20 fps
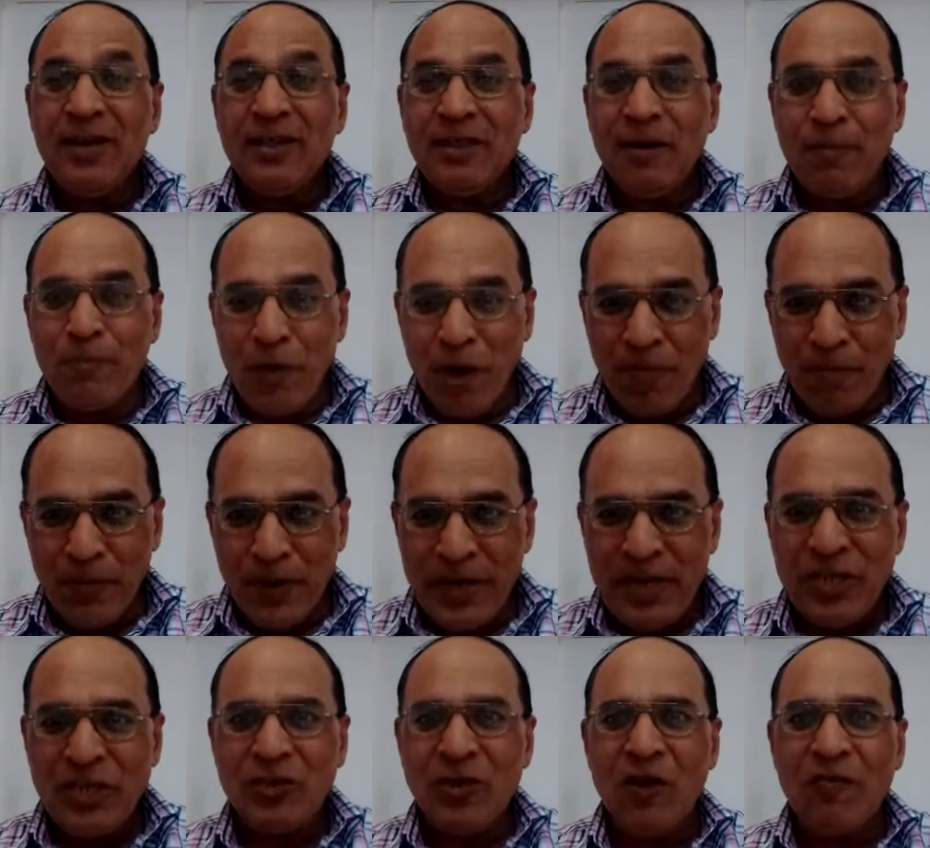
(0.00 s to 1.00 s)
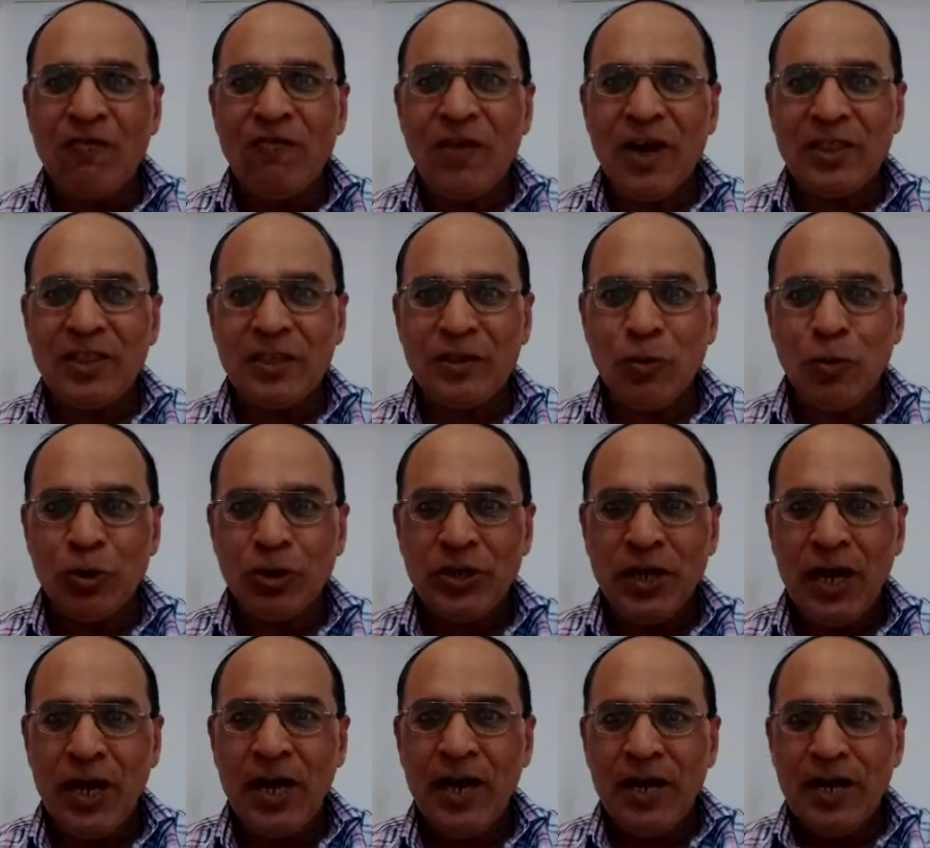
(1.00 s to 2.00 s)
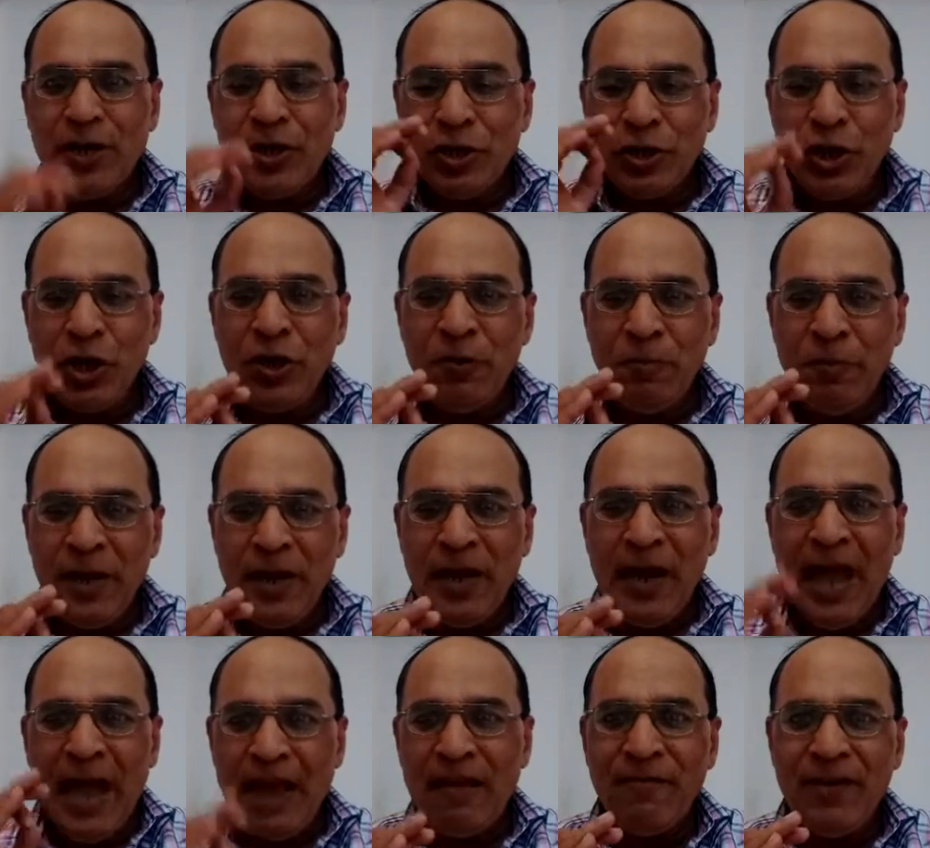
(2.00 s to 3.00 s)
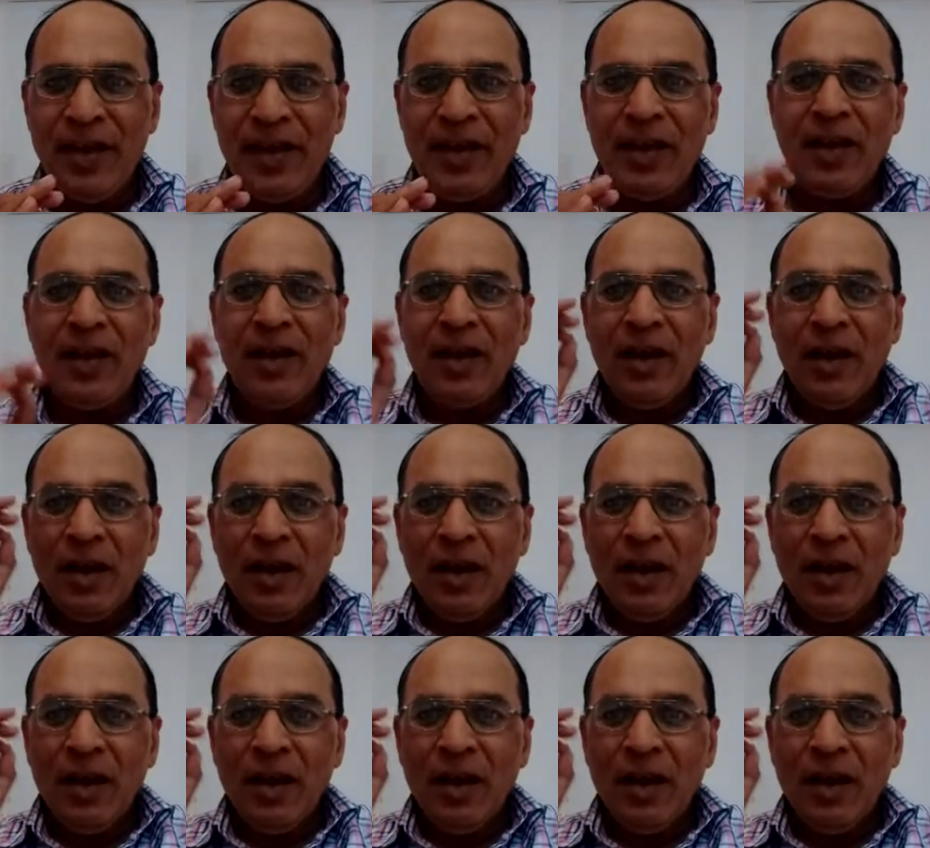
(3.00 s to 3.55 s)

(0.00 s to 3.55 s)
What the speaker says: the properties of Vata Dosha should be having